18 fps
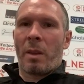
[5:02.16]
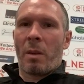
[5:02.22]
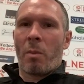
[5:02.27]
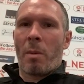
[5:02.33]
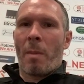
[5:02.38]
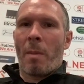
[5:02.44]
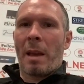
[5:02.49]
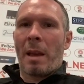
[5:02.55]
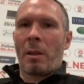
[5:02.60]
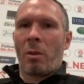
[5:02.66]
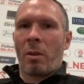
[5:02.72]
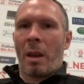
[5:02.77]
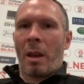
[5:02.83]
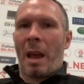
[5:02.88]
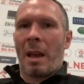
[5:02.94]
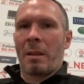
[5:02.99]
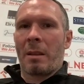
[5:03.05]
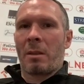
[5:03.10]
that we might look
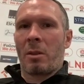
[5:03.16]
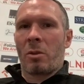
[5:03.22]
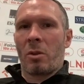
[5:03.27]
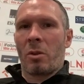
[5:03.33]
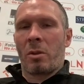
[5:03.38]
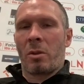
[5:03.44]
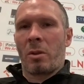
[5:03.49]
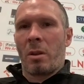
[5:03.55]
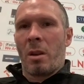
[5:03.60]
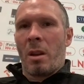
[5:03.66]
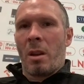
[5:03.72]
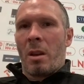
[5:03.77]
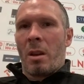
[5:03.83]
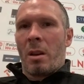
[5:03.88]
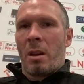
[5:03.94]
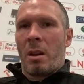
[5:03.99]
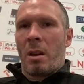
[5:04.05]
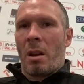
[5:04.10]
at to just,
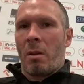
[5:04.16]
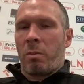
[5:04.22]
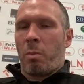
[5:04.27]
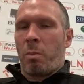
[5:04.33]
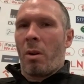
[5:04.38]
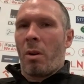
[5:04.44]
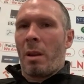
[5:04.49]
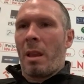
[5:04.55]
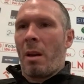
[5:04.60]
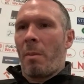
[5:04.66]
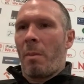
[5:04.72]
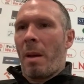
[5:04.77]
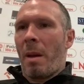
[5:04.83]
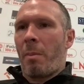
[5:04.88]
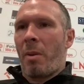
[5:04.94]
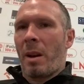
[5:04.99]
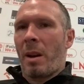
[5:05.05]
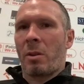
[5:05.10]
you know, put a little bit
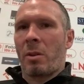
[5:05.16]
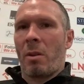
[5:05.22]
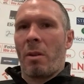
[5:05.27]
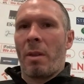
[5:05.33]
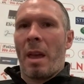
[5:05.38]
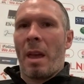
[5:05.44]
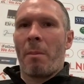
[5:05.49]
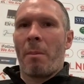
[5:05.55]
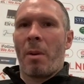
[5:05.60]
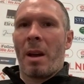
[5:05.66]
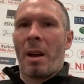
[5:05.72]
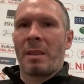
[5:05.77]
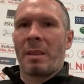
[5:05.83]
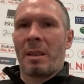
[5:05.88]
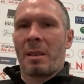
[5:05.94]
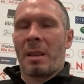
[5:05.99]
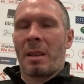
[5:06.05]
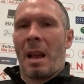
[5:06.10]
of pressure on them. But as
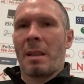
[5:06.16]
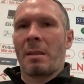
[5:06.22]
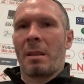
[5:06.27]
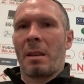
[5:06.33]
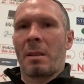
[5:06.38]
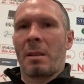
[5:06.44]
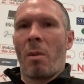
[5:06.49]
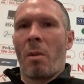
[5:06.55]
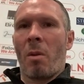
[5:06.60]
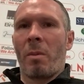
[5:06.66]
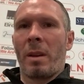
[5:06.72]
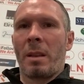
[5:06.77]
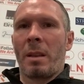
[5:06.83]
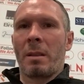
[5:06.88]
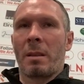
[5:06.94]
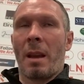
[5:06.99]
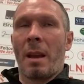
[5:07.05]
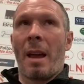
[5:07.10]
it stands at this moment in
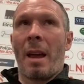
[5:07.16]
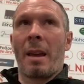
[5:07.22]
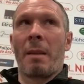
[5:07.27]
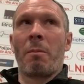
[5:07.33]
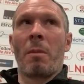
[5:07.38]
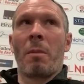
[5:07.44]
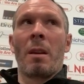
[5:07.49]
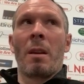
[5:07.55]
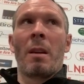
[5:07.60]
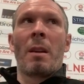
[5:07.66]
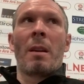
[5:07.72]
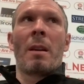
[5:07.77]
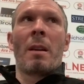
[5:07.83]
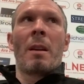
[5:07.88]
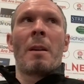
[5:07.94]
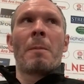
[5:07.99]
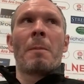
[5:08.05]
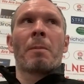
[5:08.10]
time,
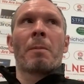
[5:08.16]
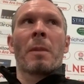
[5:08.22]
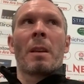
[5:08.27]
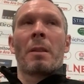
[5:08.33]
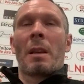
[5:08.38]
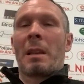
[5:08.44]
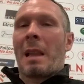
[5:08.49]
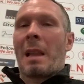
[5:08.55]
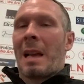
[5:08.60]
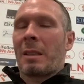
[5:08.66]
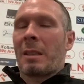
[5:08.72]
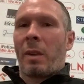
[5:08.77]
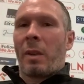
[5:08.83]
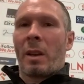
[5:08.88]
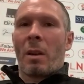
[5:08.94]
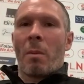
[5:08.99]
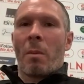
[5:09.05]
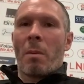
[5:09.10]
the last
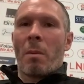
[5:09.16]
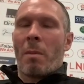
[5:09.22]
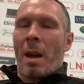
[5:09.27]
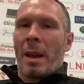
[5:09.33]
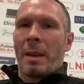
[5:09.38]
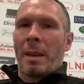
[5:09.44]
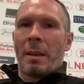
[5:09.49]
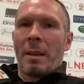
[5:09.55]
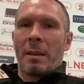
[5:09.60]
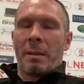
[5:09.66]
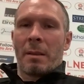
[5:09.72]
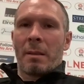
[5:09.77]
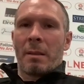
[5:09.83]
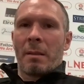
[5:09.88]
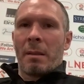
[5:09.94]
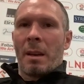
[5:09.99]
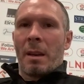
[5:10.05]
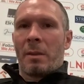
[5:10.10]
thing on my mind
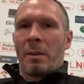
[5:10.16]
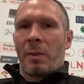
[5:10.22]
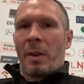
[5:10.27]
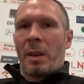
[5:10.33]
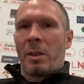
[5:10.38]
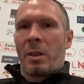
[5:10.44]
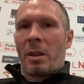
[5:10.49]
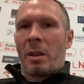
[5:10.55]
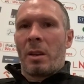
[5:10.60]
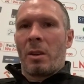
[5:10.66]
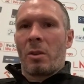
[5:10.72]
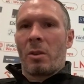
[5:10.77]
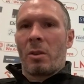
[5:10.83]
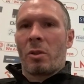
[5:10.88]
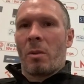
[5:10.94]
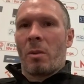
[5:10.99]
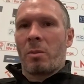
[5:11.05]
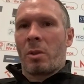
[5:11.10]
is finishing in the
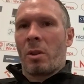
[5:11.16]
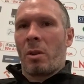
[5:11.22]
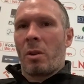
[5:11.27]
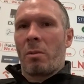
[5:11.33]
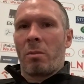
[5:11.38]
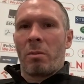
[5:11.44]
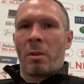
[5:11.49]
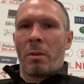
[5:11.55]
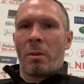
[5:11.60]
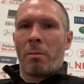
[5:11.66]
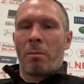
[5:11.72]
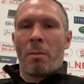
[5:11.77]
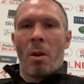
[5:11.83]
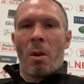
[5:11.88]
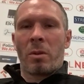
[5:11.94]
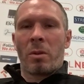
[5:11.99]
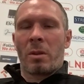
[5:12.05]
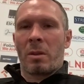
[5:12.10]
top two. The
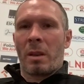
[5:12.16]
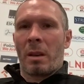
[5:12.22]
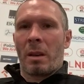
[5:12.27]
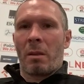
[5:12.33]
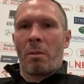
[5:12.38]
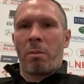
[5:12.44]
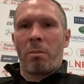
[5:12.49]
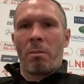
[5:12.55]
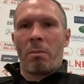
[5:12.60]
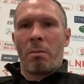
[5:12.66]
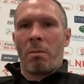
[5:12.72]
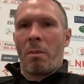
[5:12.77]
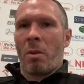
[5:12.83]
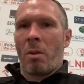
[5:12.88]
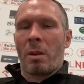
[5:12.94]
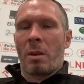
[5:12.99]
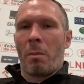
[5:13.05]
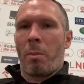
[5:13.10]
most single,
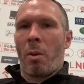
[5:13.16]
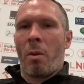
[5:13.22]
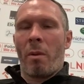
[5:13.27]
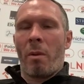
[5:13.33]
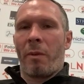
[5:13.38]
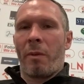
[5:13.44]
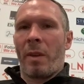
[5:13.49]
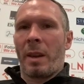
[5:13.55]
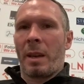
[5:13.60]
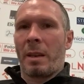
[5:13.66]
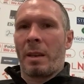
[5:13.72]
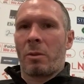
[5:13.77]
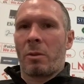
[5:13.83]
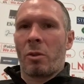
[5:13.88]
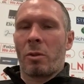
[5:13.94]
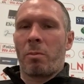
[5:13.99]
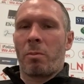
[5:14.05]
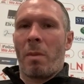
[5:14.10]
most important thing is
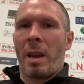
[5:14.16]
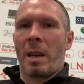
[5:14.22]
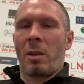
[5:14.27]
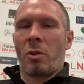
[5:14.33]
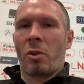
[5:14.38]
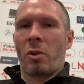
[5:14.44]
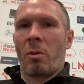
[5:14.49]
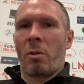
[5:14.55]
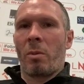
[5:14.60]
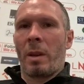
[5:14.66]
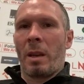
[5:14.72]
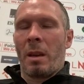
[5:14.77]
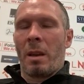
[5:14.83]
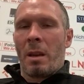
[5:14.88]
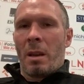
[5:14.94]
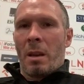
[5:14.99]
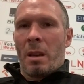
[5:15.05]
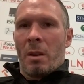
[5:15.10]
just making sure we
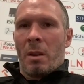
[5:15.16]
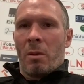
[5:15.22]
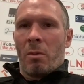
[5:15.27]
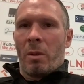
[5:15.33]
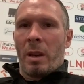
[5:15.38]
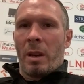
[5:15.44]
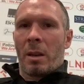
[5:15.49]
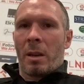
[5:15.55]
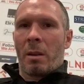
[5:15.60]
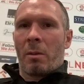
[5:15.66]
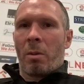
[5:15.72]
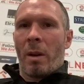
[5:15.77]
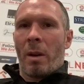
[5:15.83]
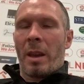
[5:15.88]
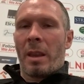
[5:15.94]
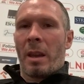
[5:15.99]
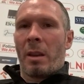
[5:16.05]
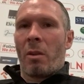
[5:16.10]

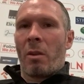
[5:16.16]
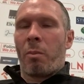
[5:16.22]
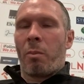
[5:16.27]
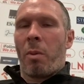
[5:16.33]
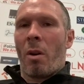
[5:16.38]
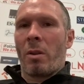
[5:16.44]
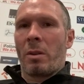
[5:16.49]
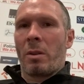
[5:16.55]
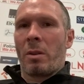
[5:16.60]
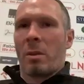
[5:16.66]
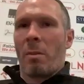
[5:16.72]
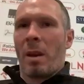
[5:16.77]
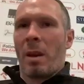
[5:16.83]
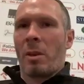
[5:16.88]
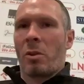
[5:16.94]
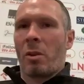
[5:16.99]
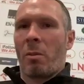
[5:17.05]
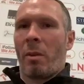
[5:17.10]
equate enough points to
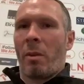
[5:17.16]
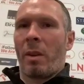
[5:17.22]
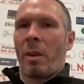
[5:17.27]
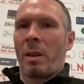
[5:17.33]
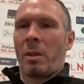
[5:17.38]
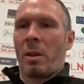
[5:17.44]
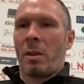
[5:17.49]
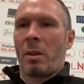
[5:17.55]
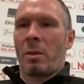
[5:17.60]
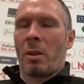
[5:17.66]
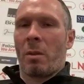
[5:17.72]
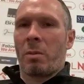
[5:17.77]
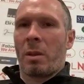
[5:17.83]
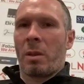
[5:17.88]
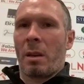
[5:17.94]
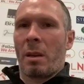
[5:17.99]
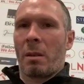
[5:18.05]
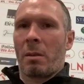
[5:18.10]
make sure we finish in the top
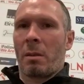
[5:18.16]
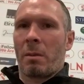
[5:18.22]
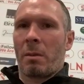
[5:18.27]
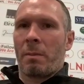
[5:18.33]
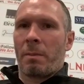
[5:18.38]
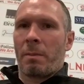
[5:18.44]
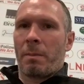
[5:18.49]
six.